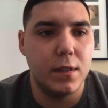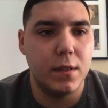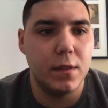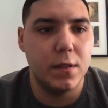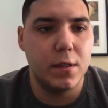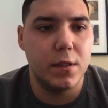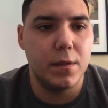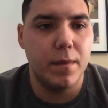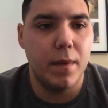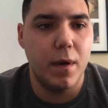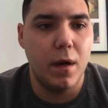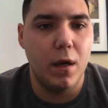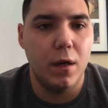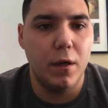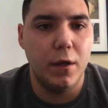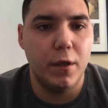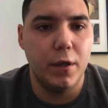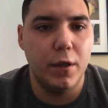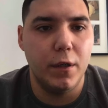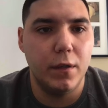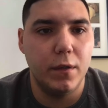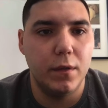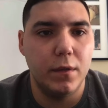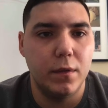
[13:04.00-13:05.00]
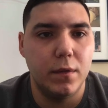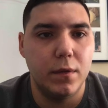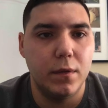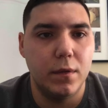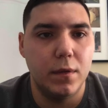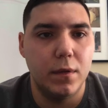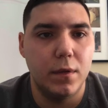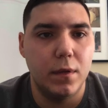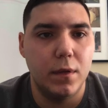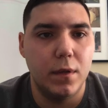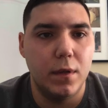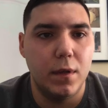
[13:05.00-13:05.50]
smaller.
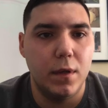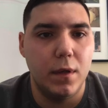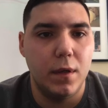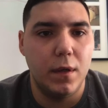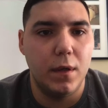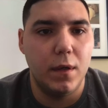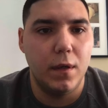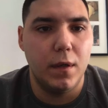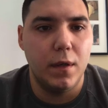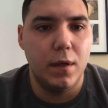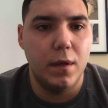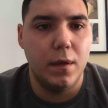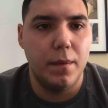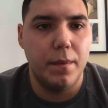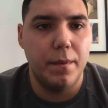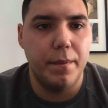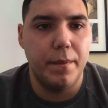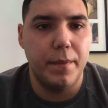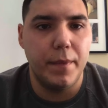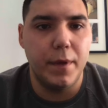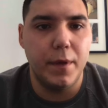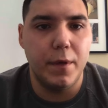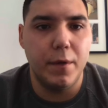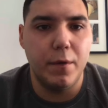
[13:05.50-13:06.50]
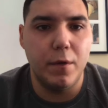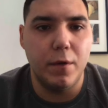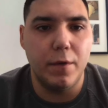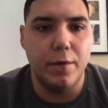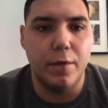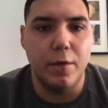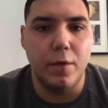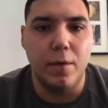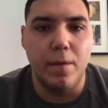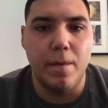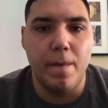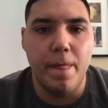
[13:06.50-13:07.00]

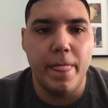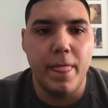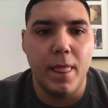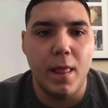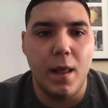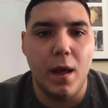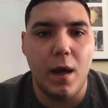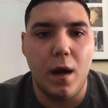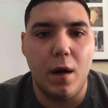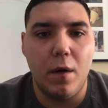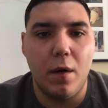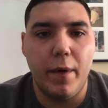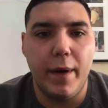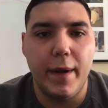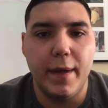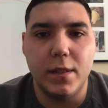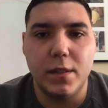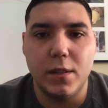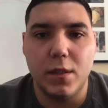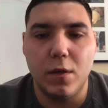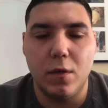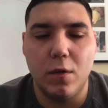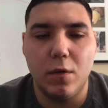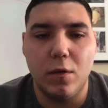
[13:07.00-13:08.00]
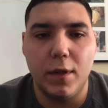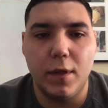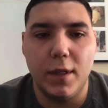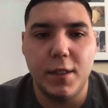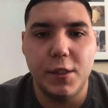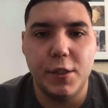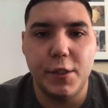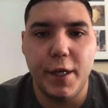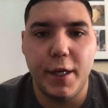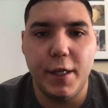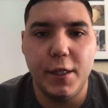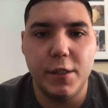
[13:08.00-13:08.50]
Beautiful. All right, so let's
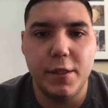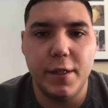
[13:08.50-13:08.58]
change